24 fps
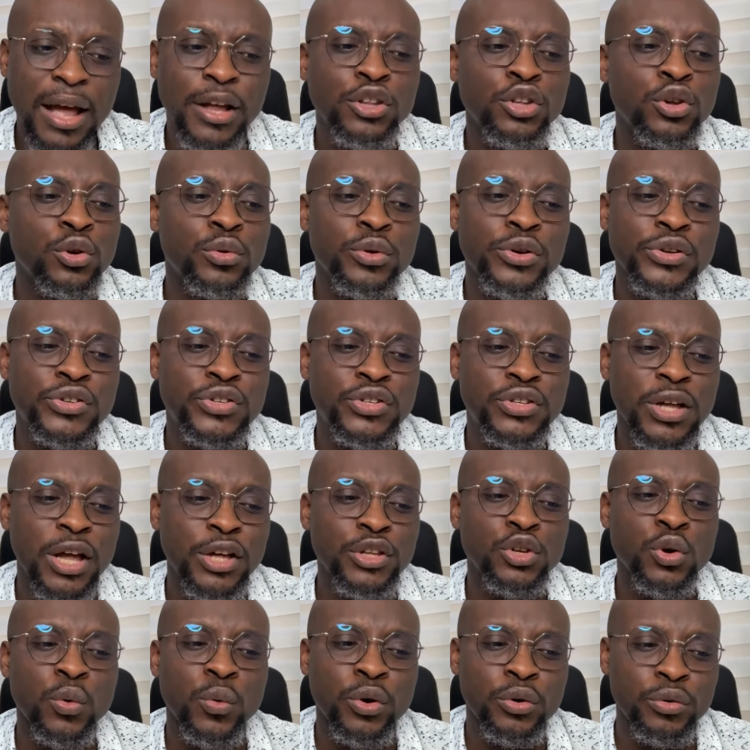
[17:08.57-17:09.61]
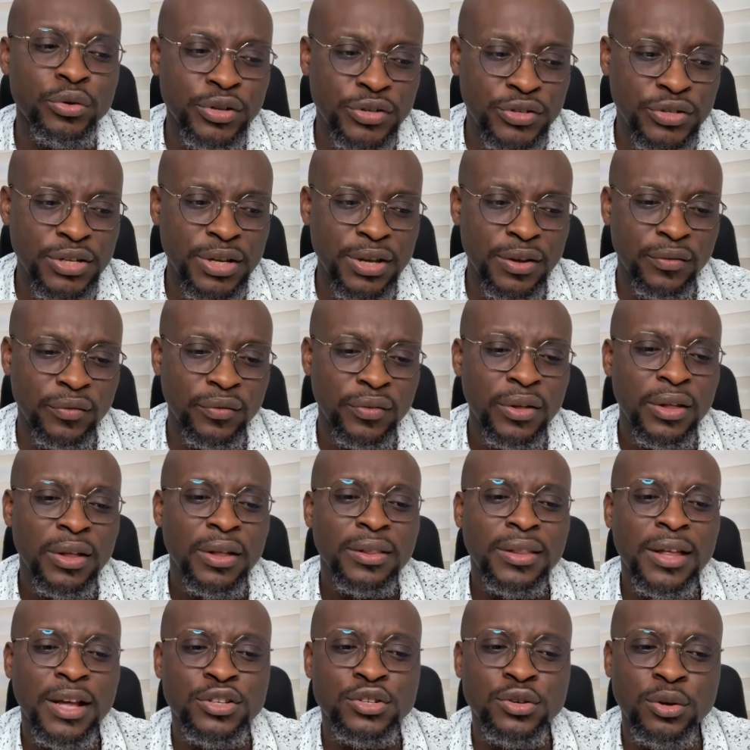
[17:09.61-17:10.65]
And you, and you will receive,
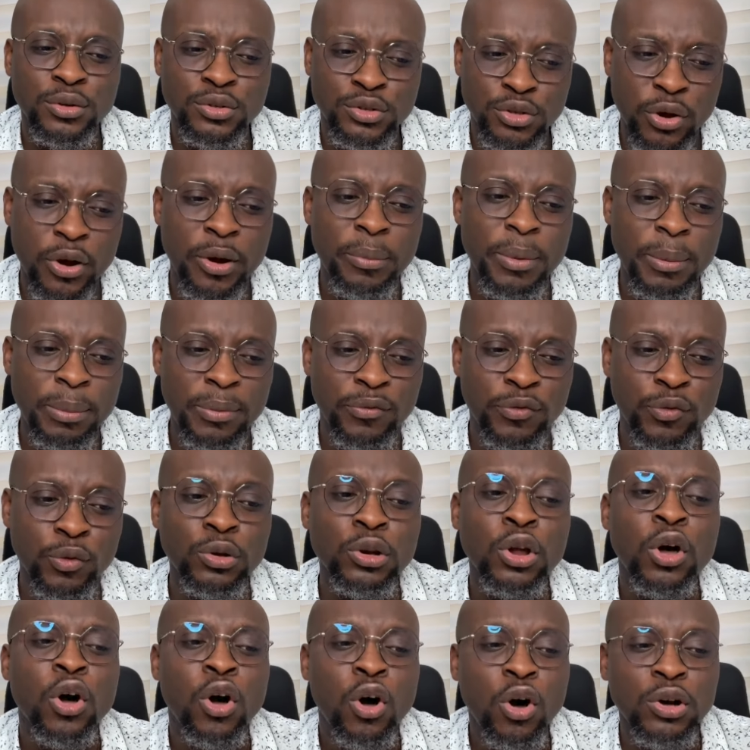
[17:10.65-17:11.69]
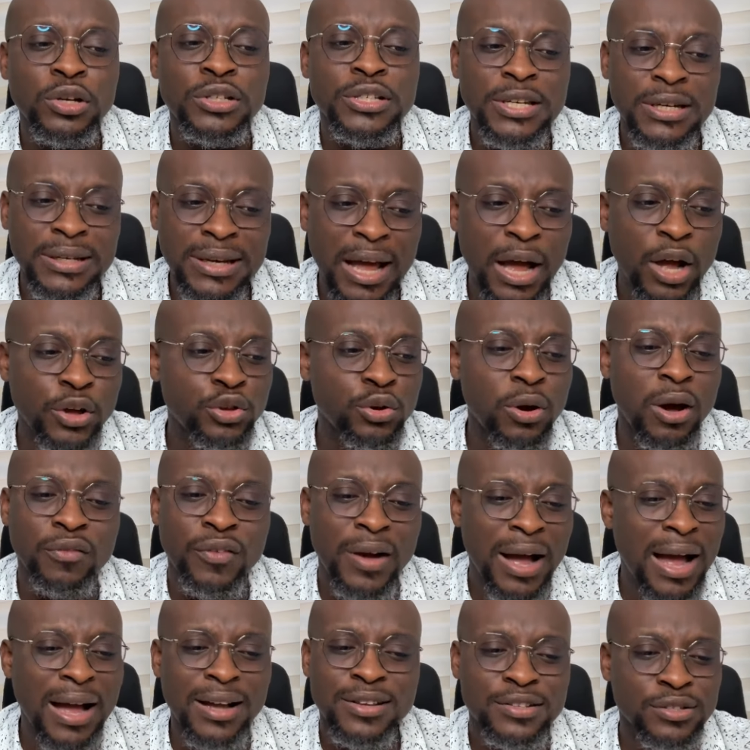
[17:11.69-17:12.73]
that your joy may be full. Until now you
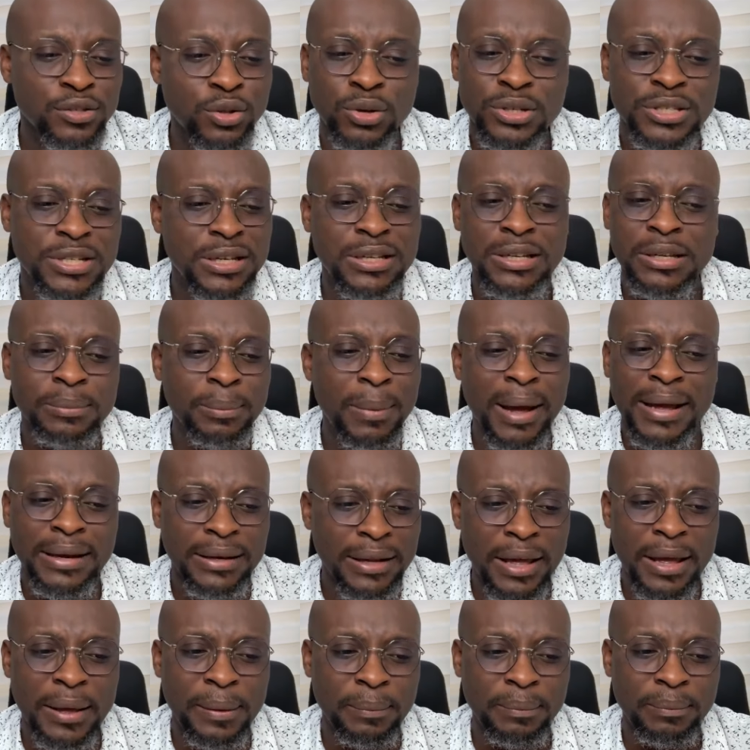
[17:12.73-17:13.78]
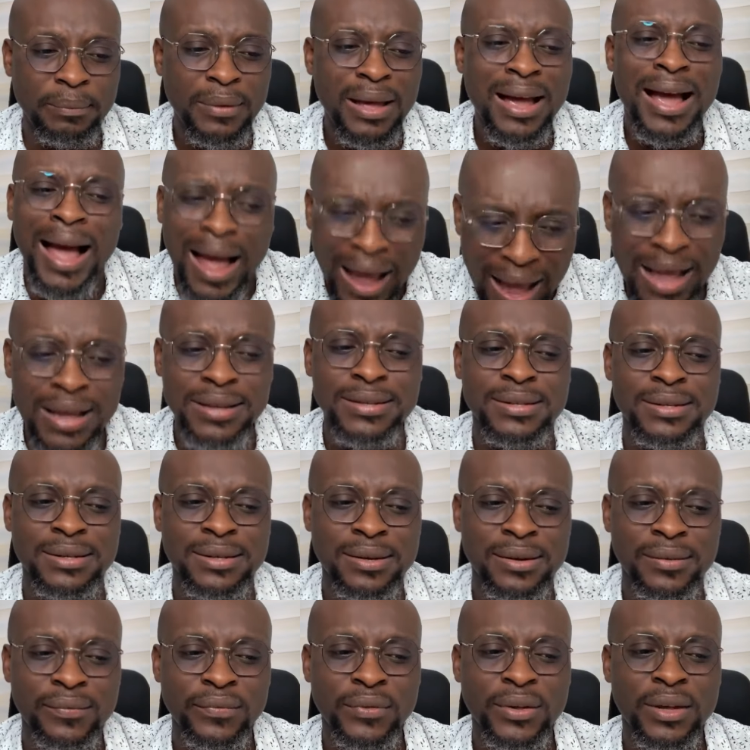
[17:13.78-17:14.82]
have asked nothing in my name.
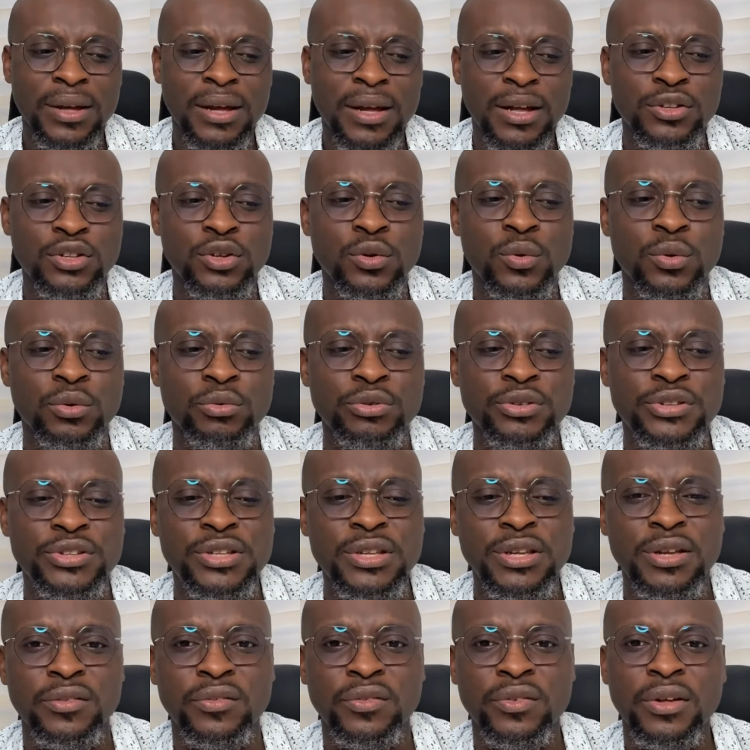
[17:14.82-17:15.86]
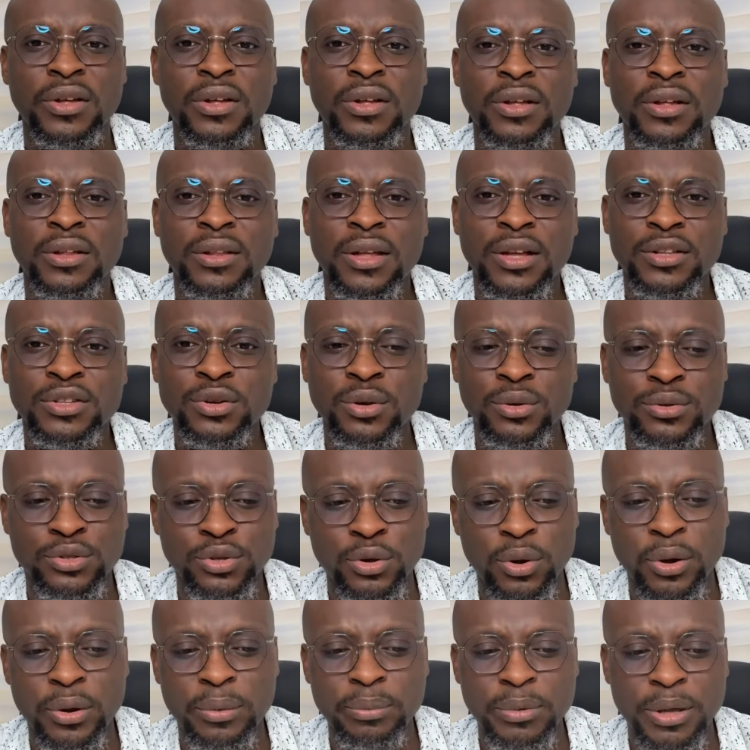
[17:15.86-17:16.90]
Ask, and you will receive, that your
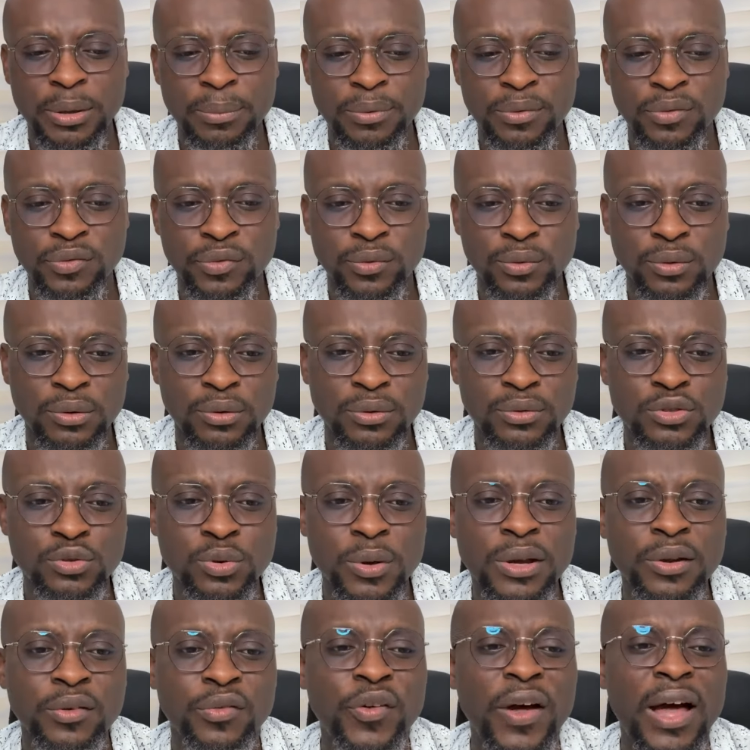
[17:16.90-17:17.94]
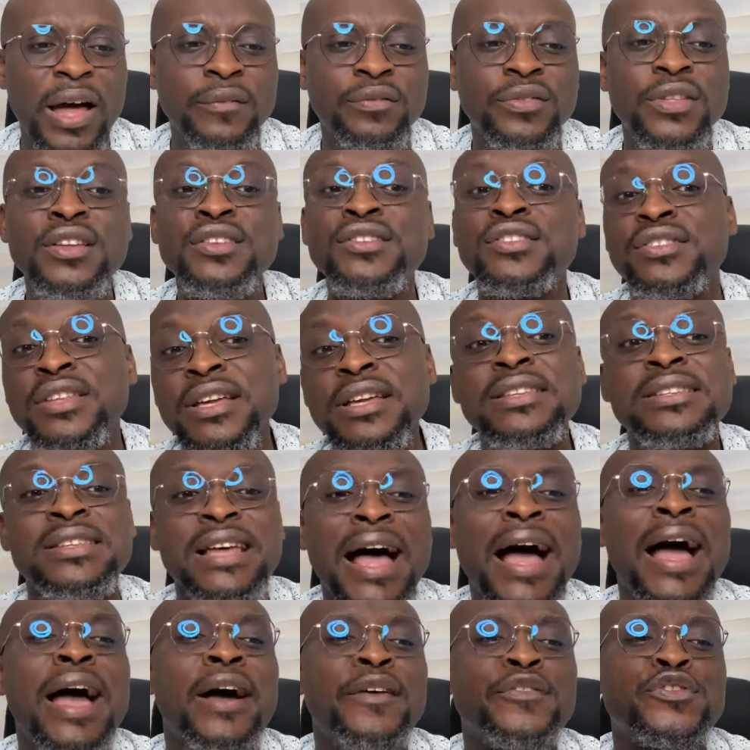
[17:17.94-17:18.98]
joy may be full. twenty-five. These
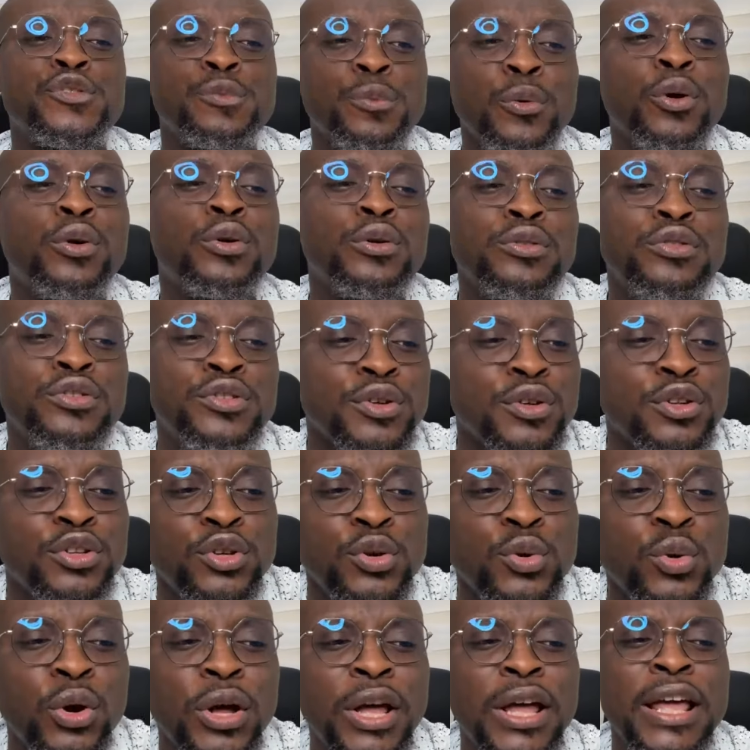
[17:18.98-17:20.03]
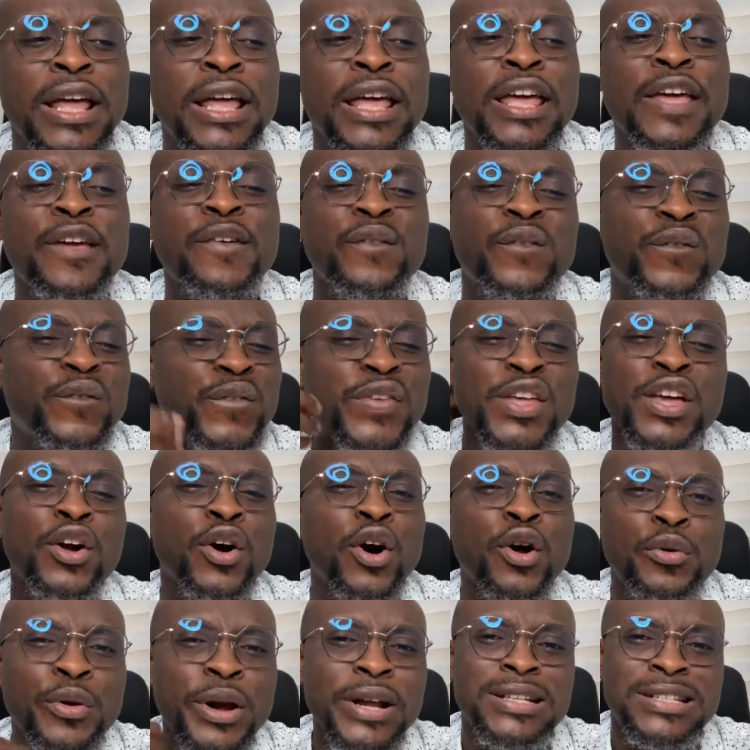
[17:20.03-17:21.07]
things I have spoken to you in
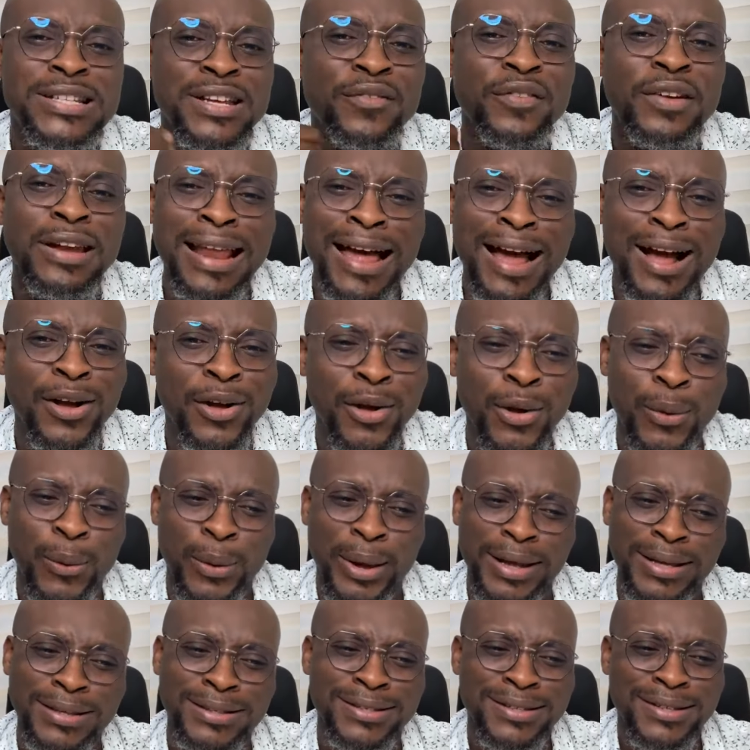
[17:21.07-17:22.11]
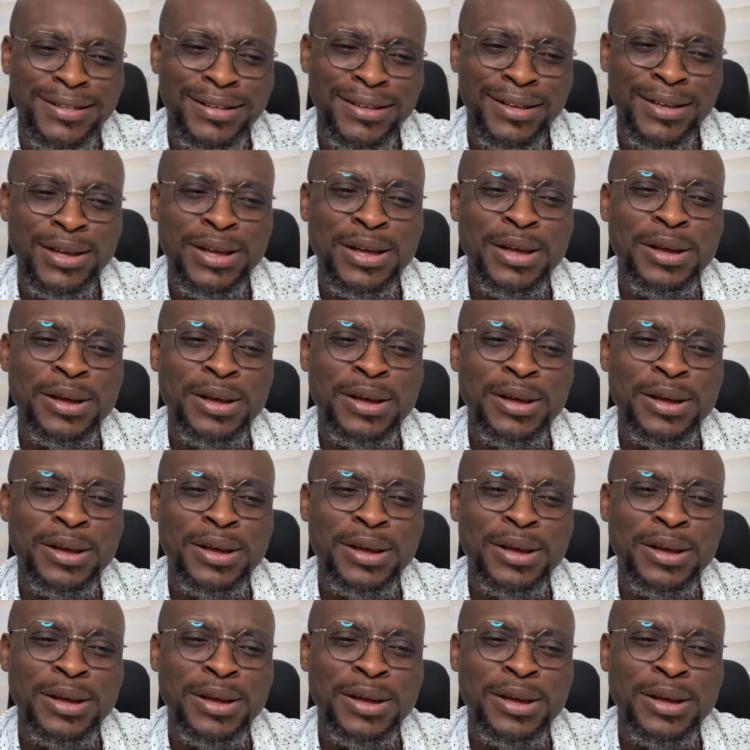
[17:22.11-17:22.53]
figurative language,